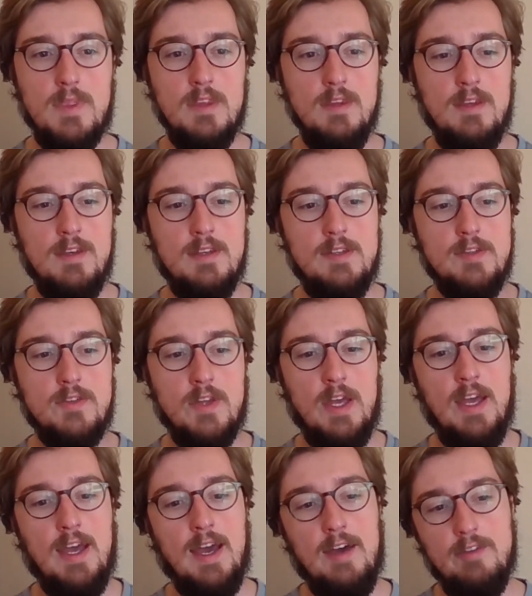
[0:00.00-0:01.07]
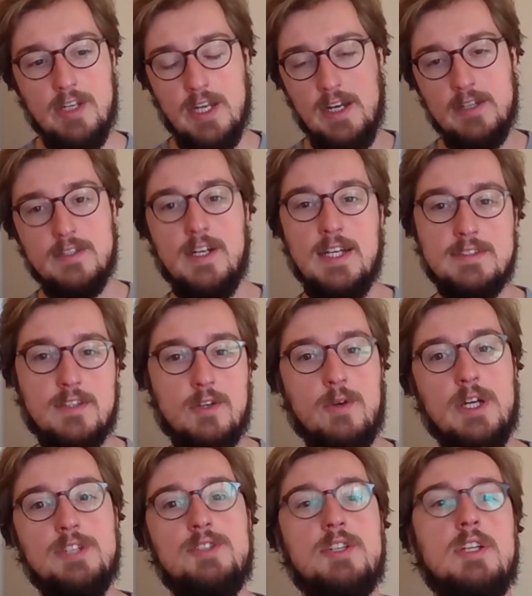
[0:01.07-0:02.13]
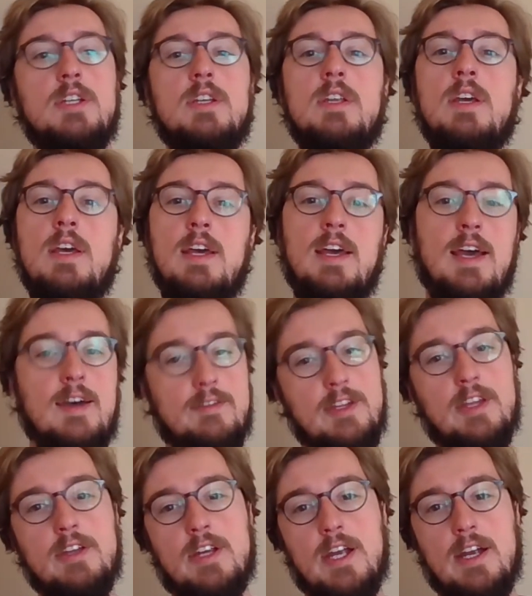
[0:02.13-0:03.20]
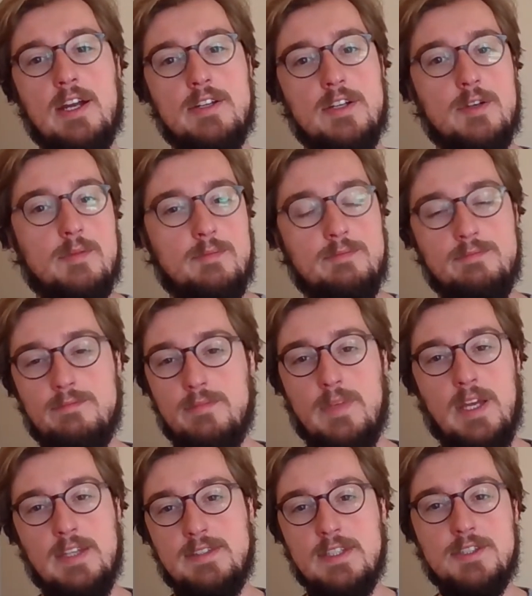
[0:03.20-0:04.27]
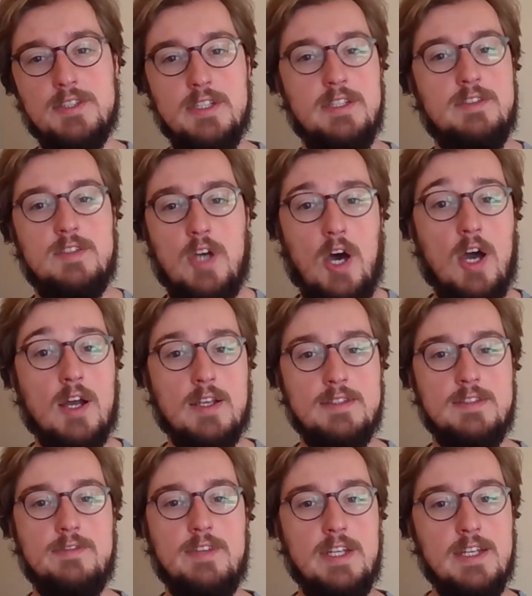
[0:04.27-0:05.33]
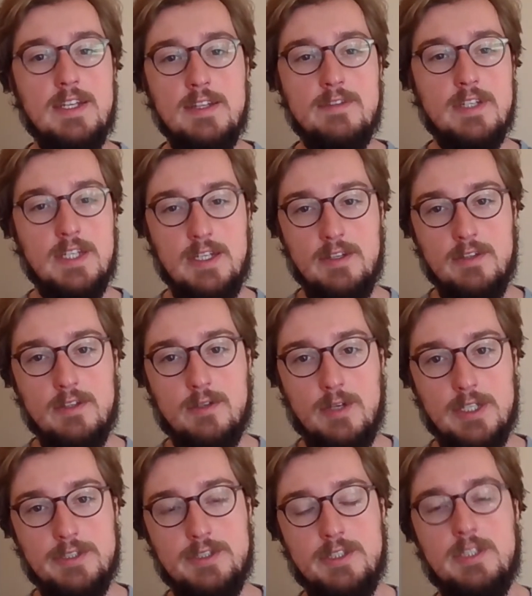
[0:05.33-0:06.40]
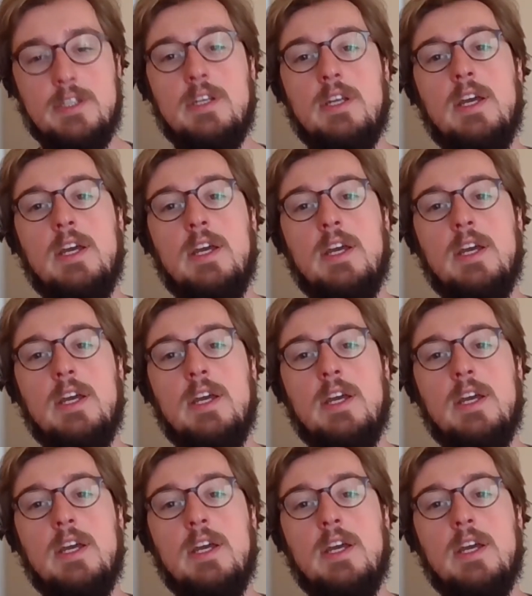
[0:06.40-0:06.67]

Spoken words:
is have a character ask a question, have the other character essentially talk as if they didn't even hear the question,